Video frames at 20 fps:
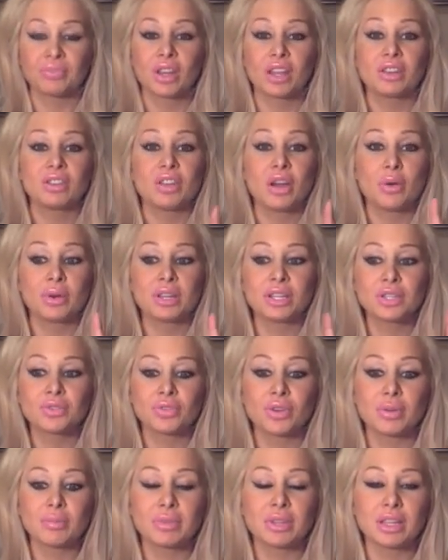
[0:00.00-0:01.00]
Notice
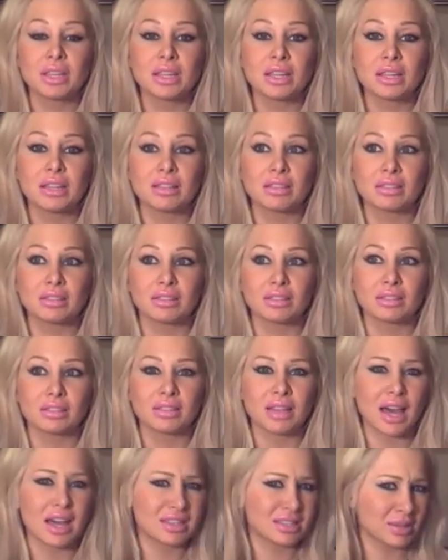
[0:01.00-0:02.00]
from the
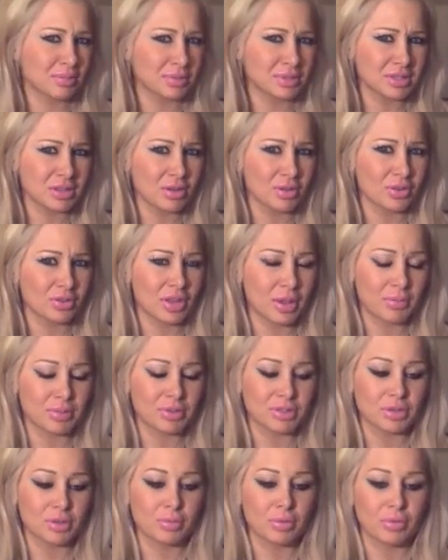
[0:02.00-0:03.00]
last episode or the
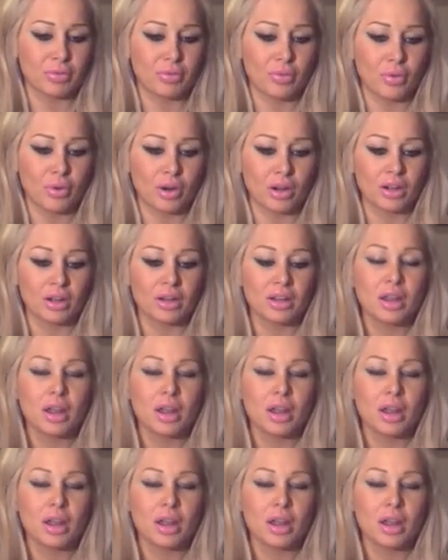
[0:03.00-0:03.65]
episode before,